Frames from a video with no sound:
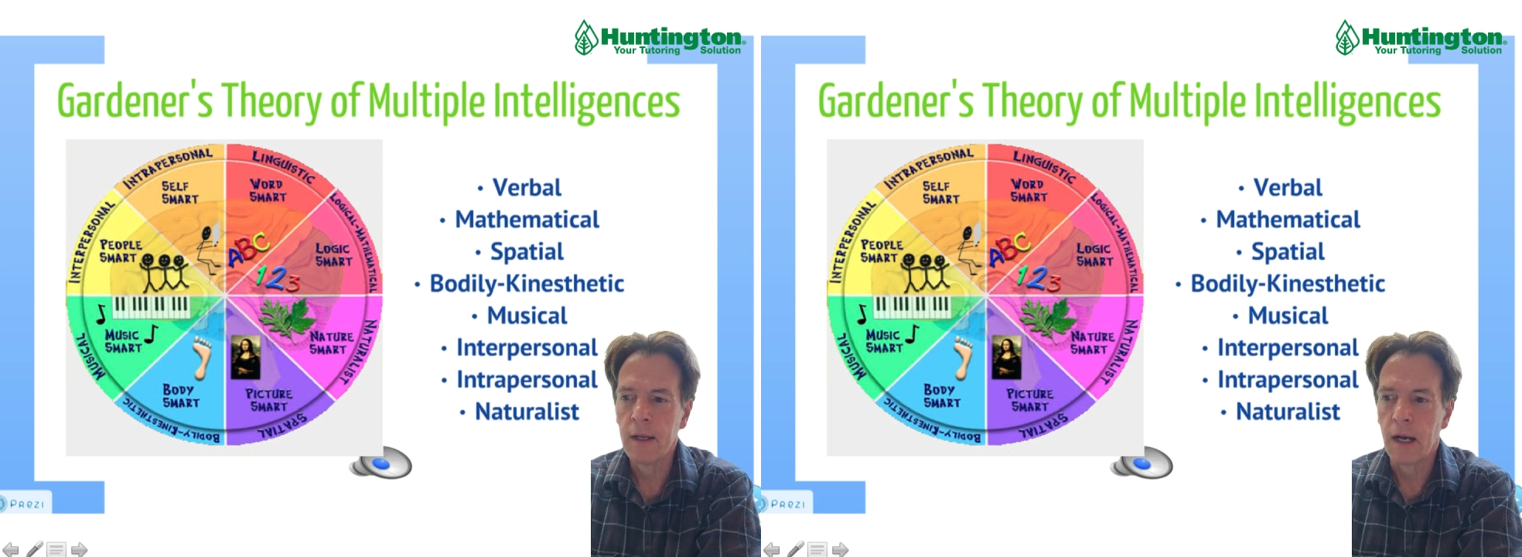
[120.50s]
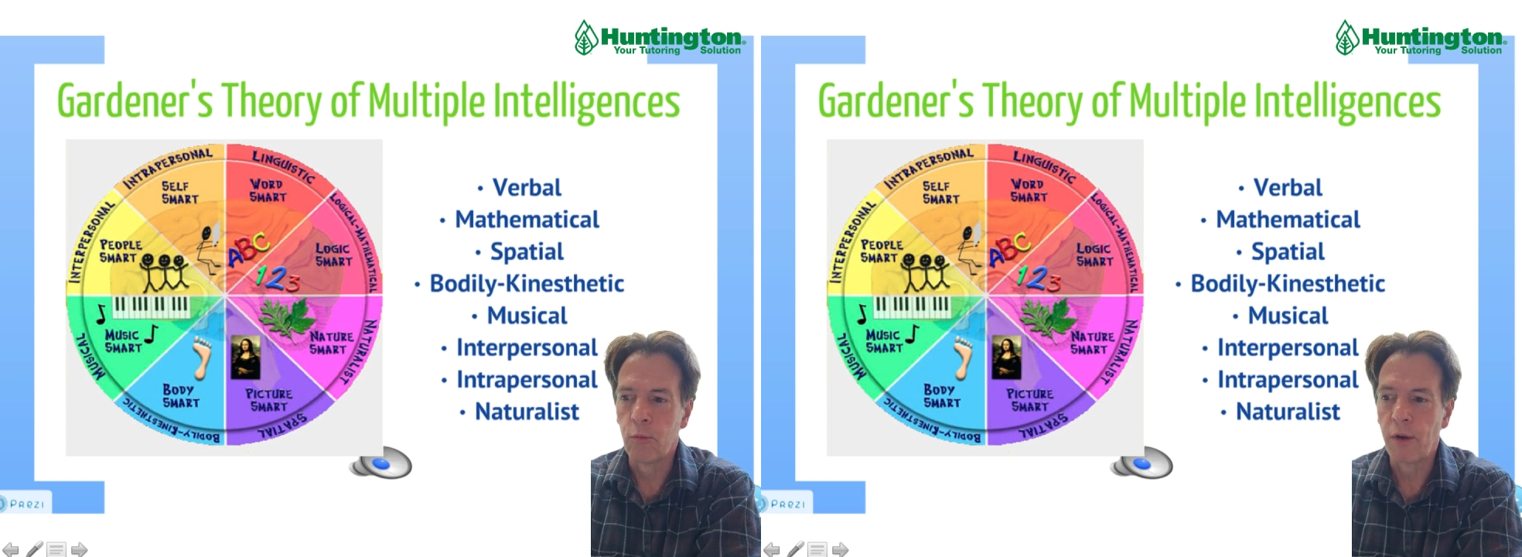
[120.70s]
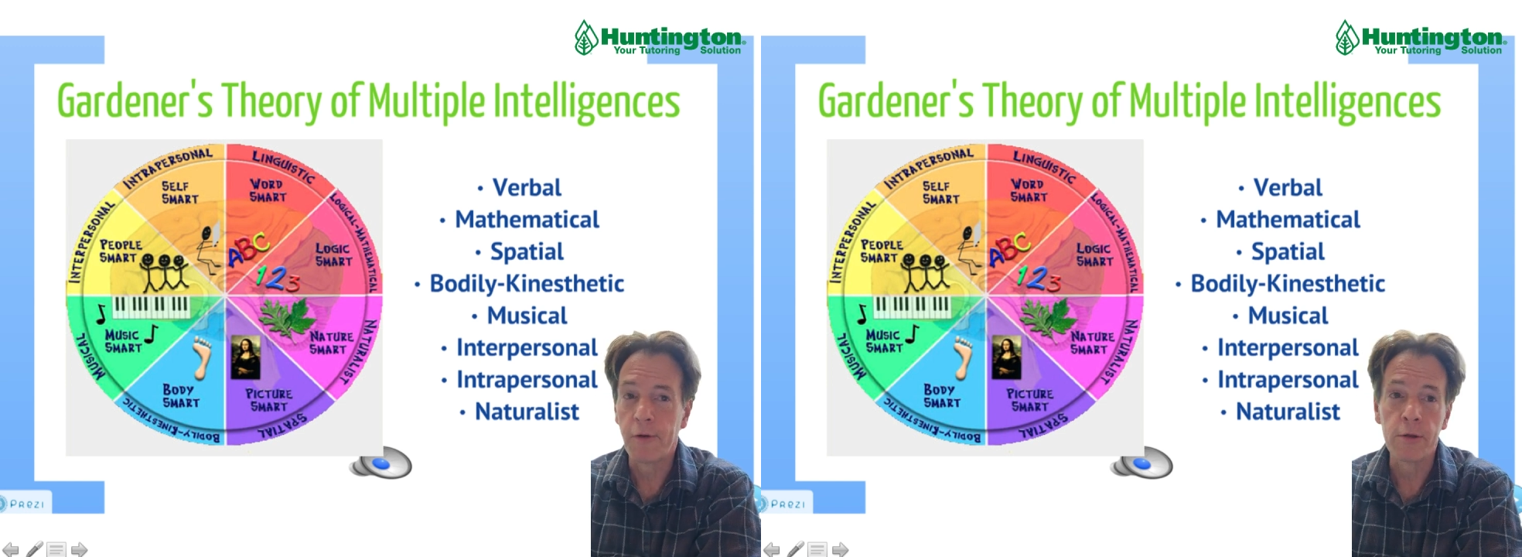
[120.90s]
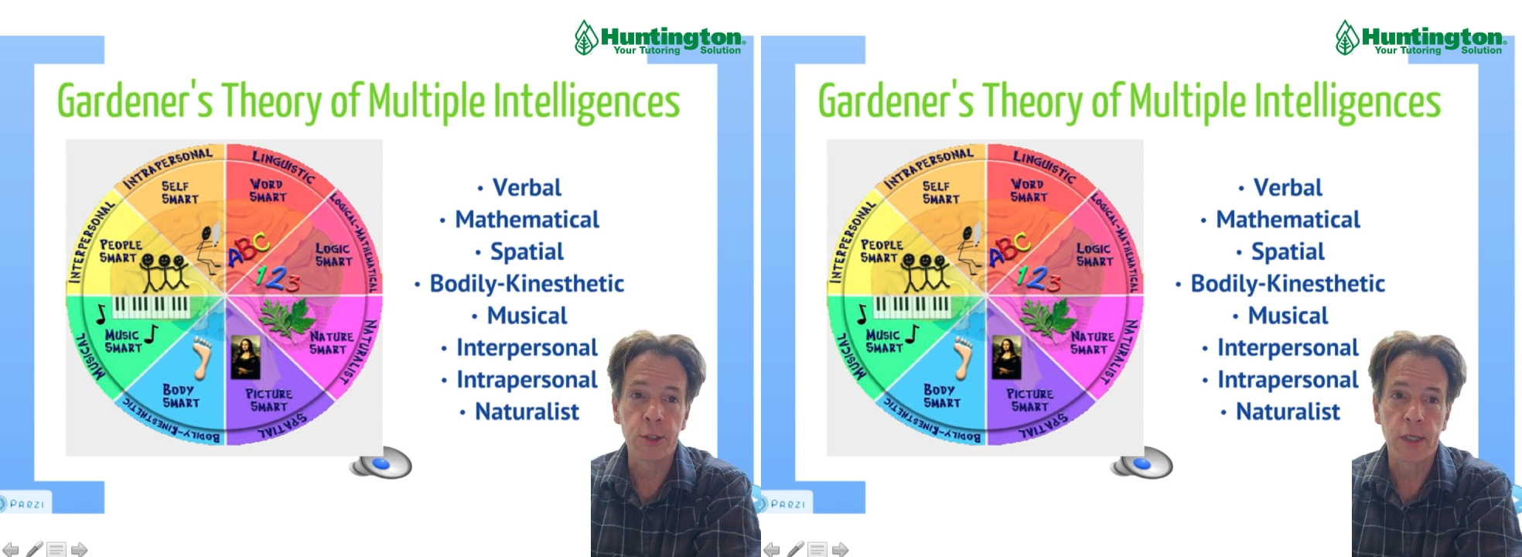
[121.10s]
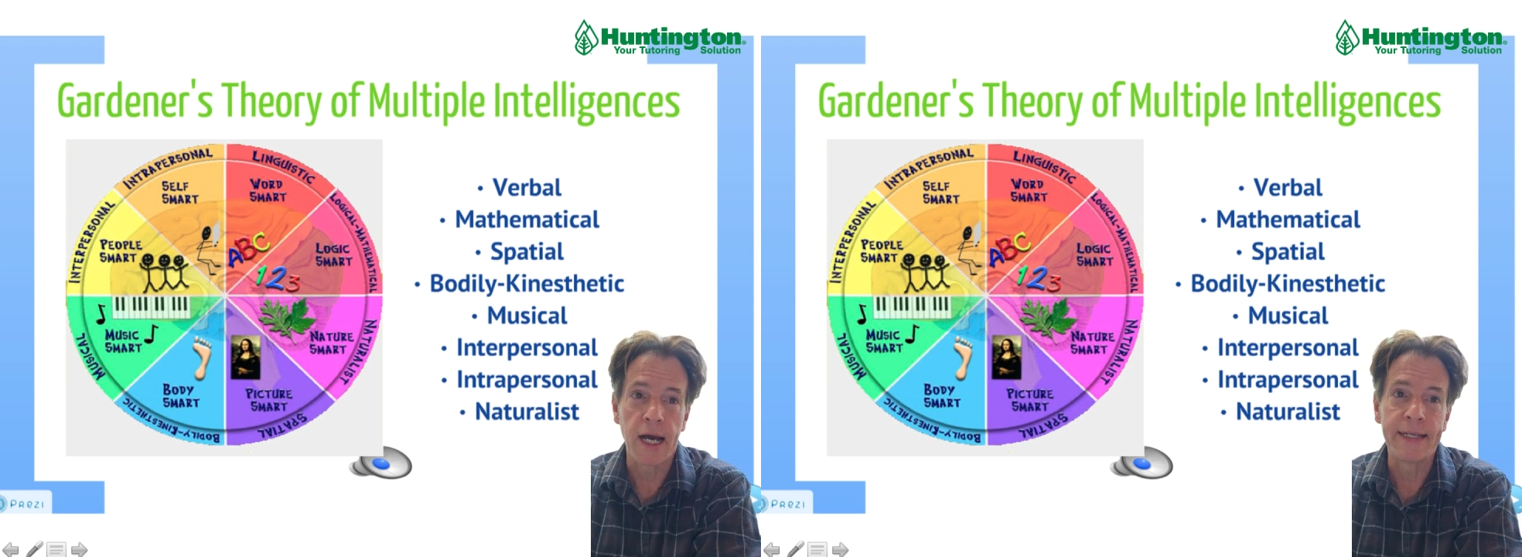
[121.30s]
We've
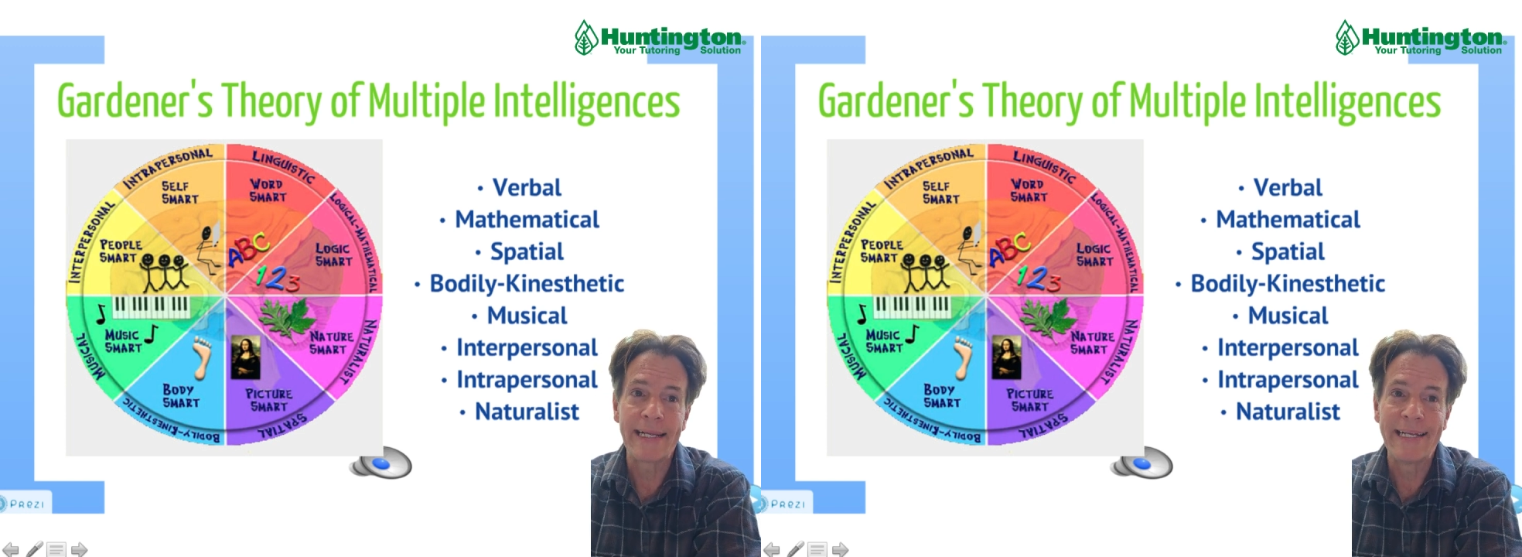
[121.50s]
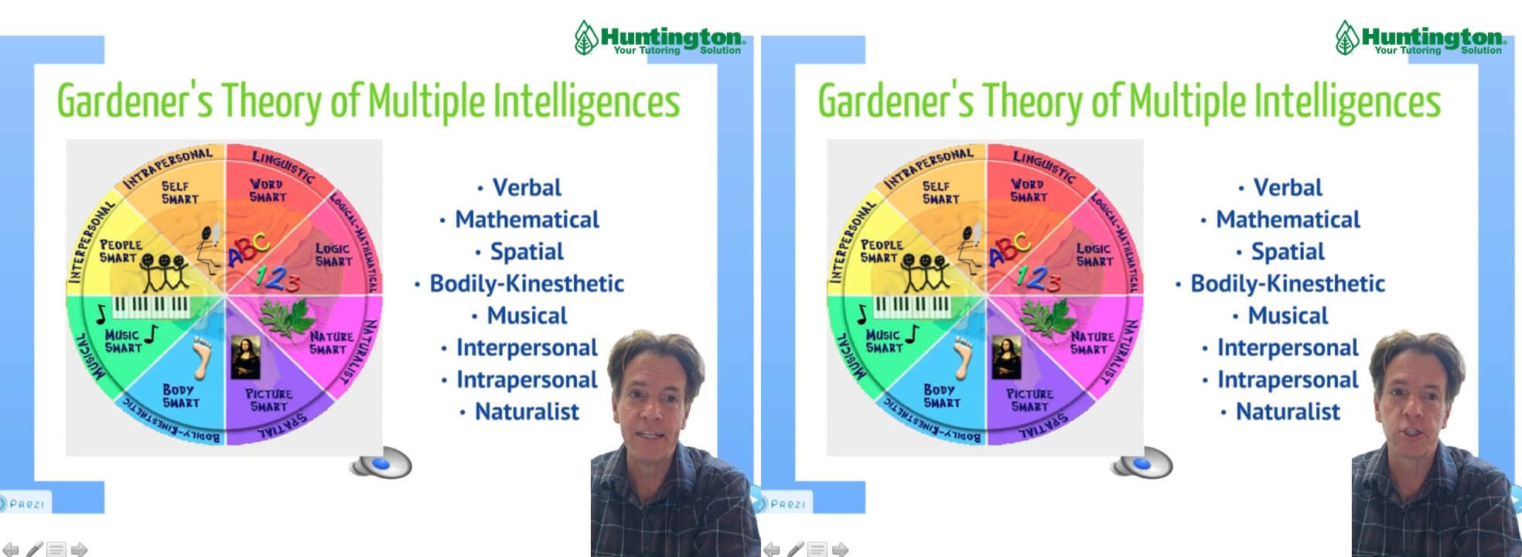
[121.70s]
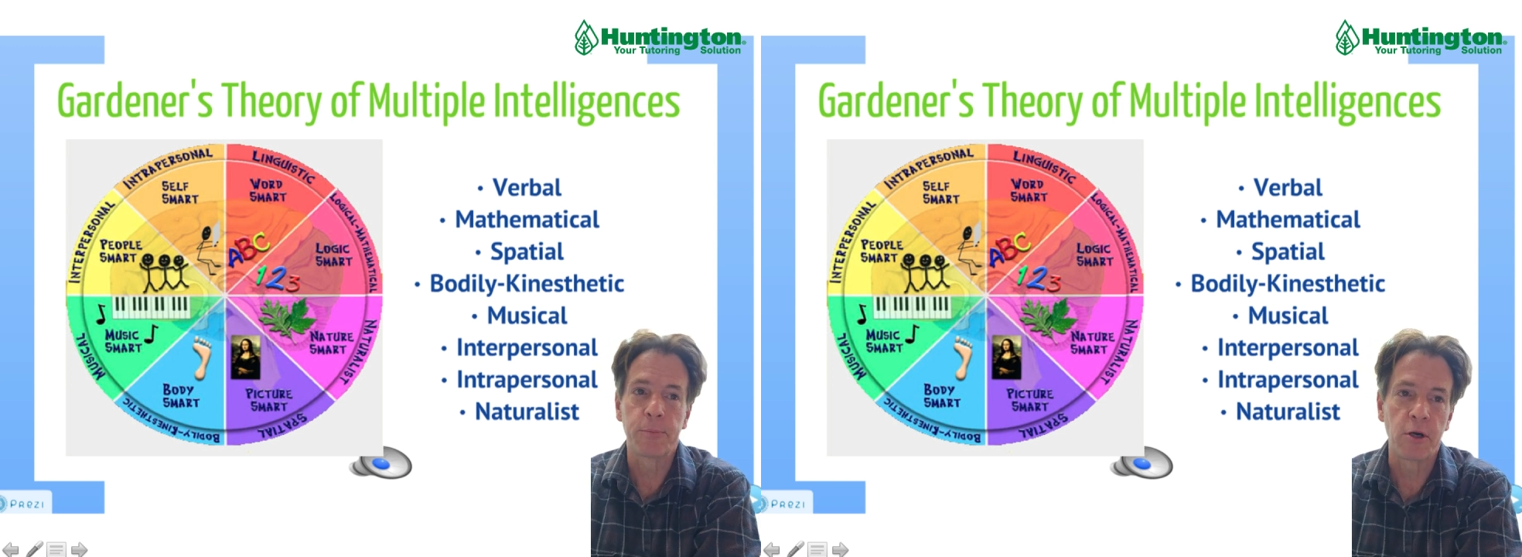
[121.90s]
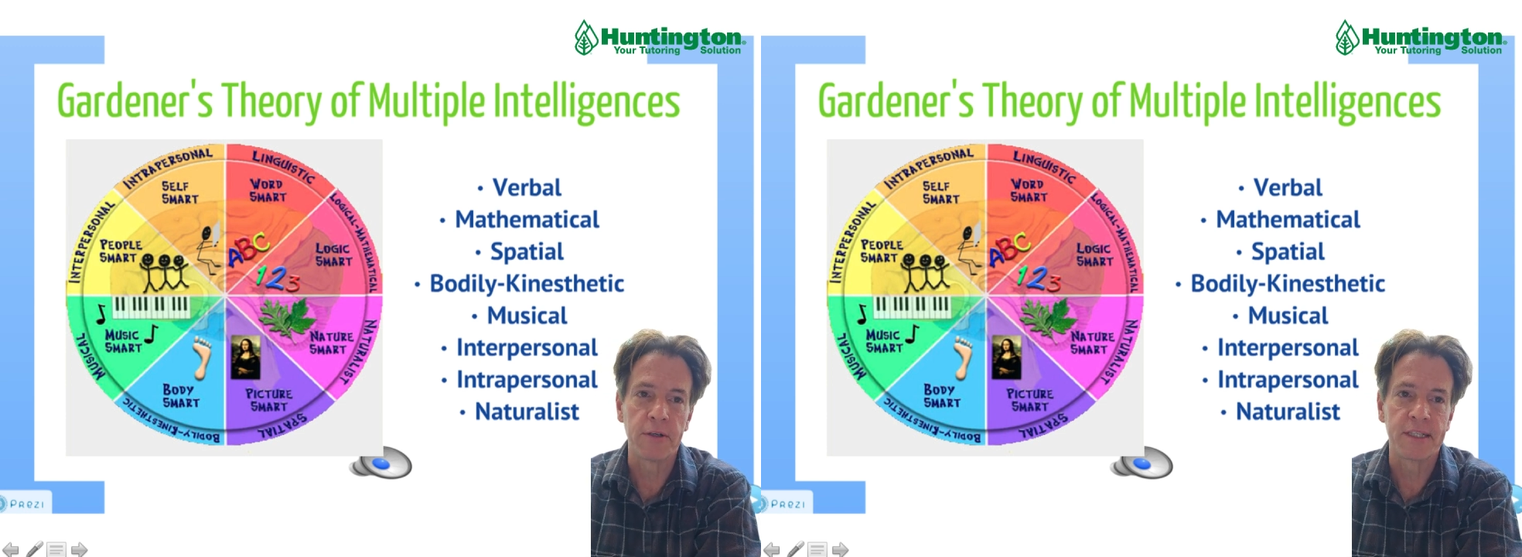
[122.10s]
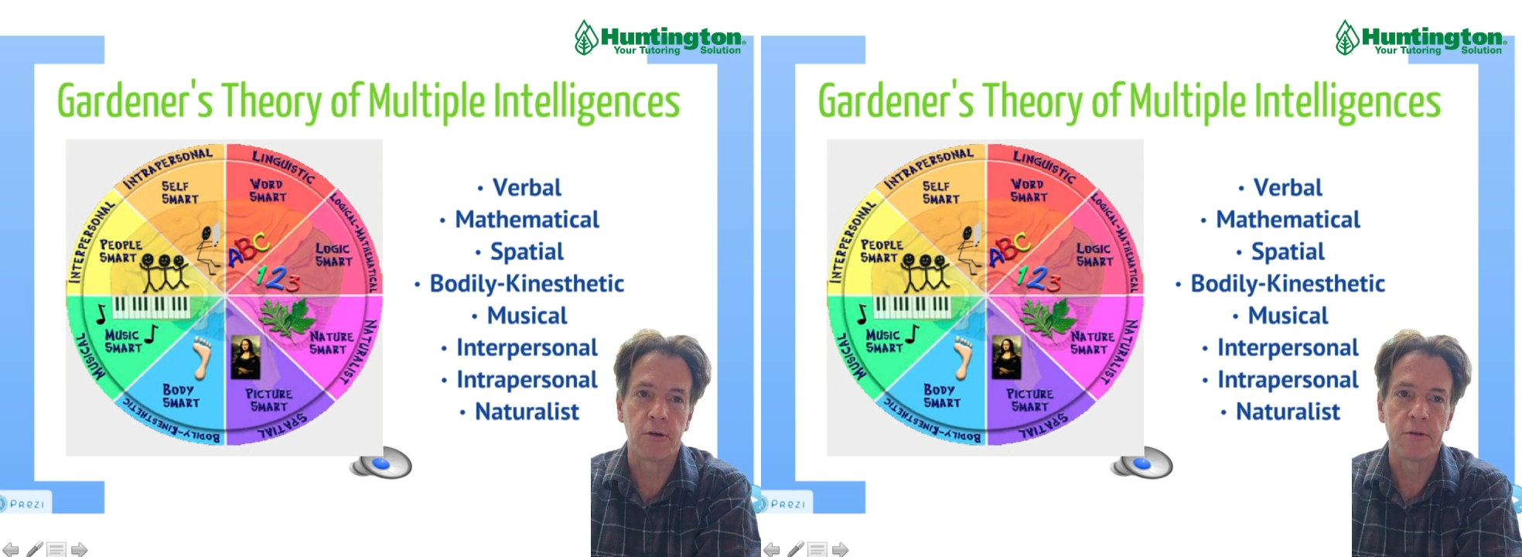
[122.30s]
also got
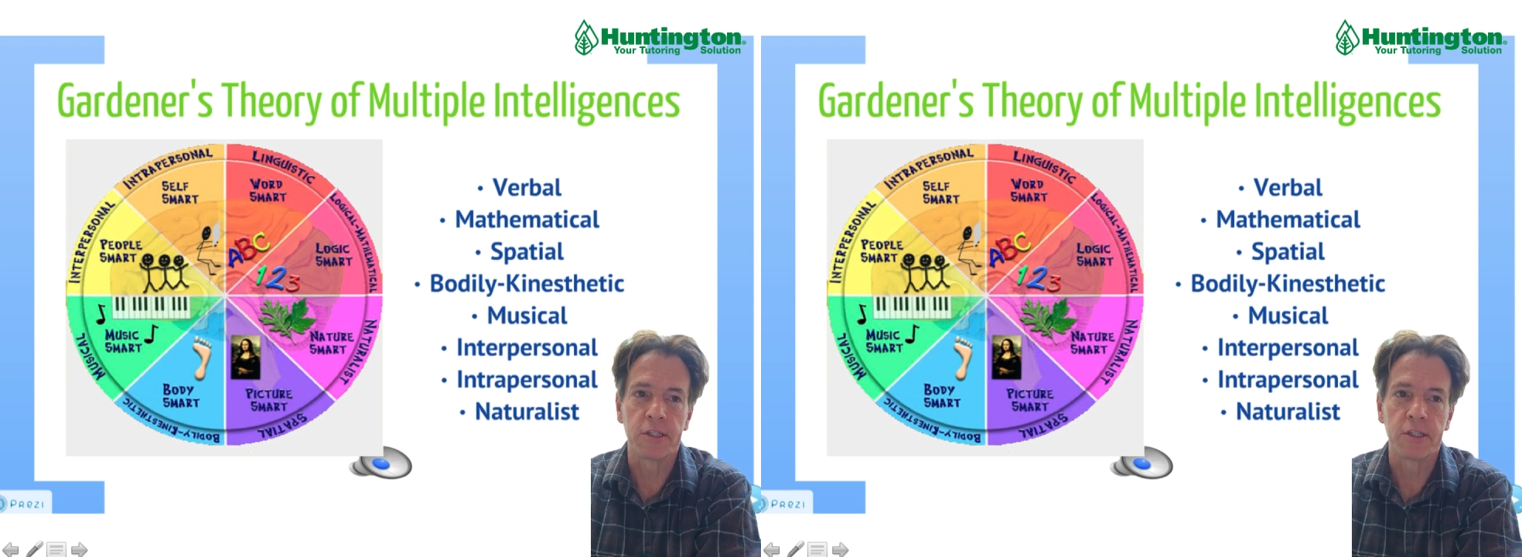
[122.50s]
interpersonal.